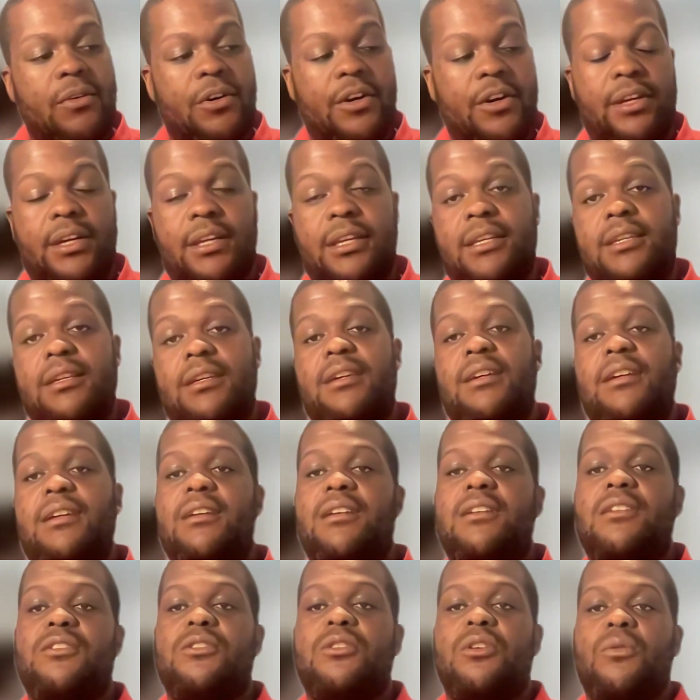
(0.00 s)
work
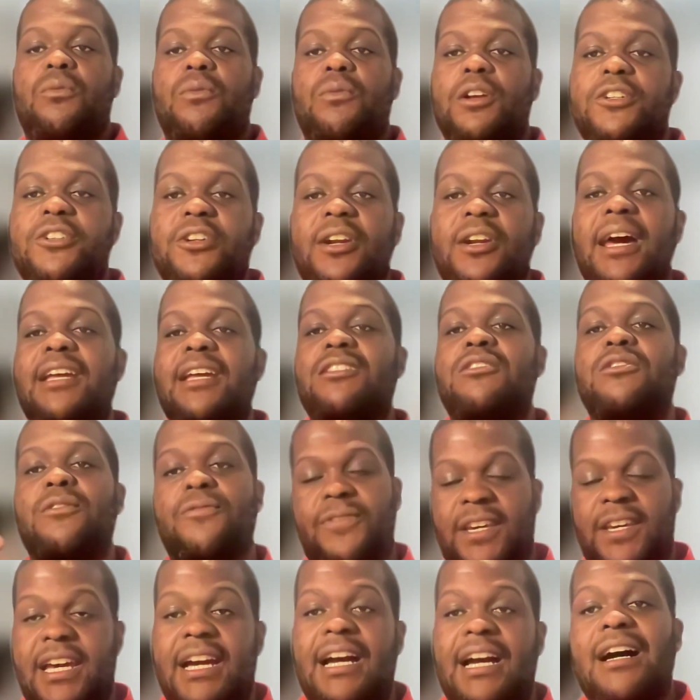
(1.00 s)
is we're trying to
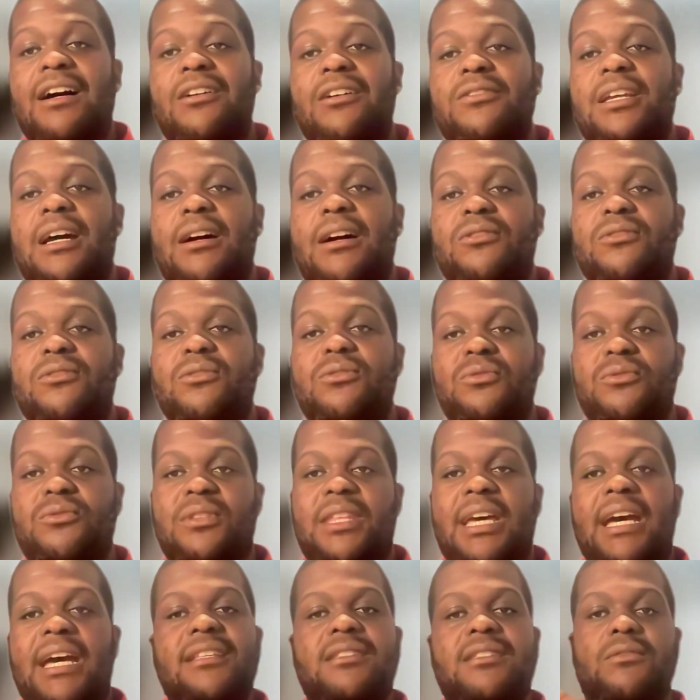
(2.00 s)
figure out how to do
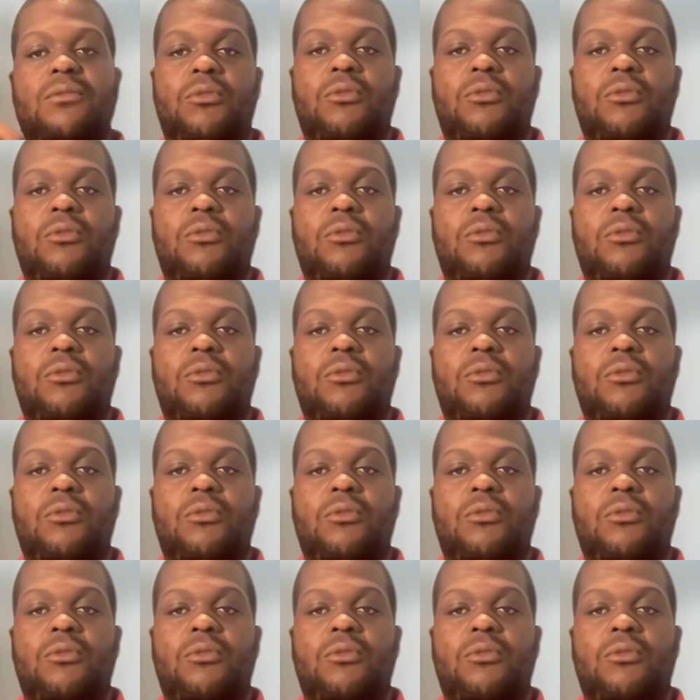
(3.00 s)
that.